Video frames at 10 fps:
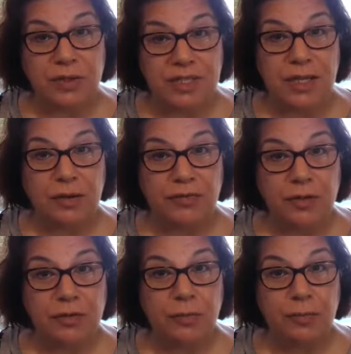yourself
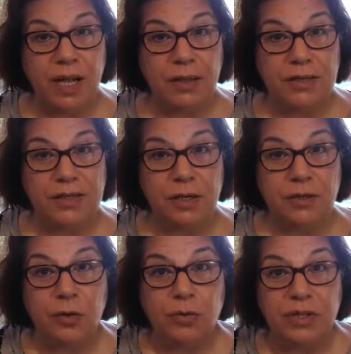into balance
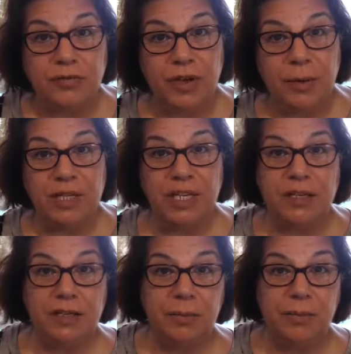and know the feminine
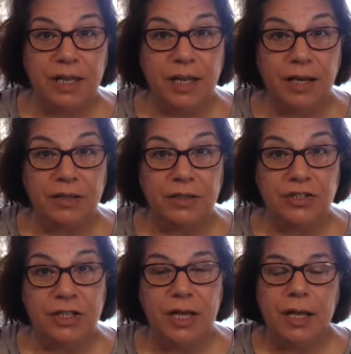and male
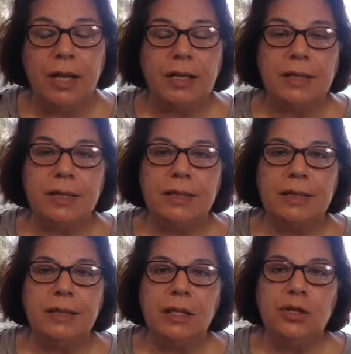energy,
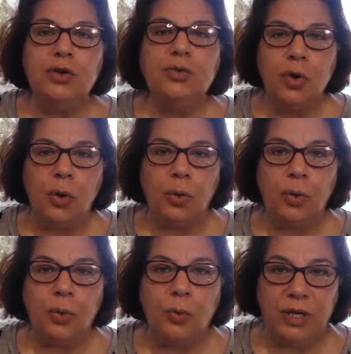you
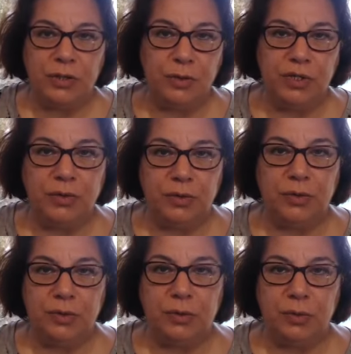know what you need to
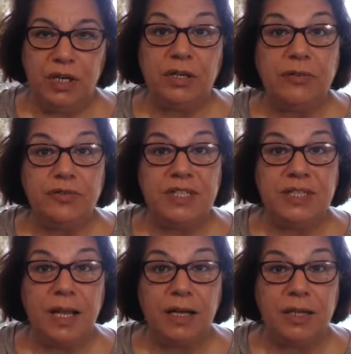do. And if
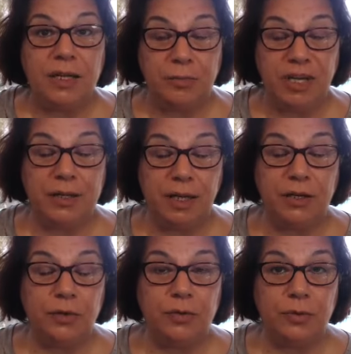it's not, it may
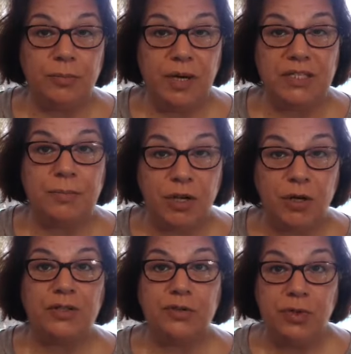take you two months
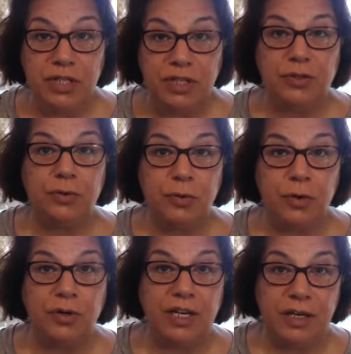because you need to
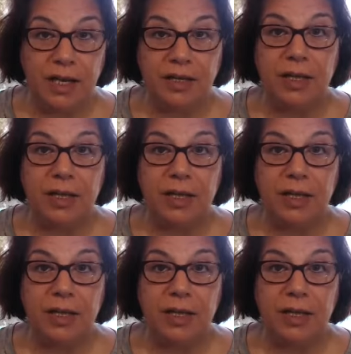learn and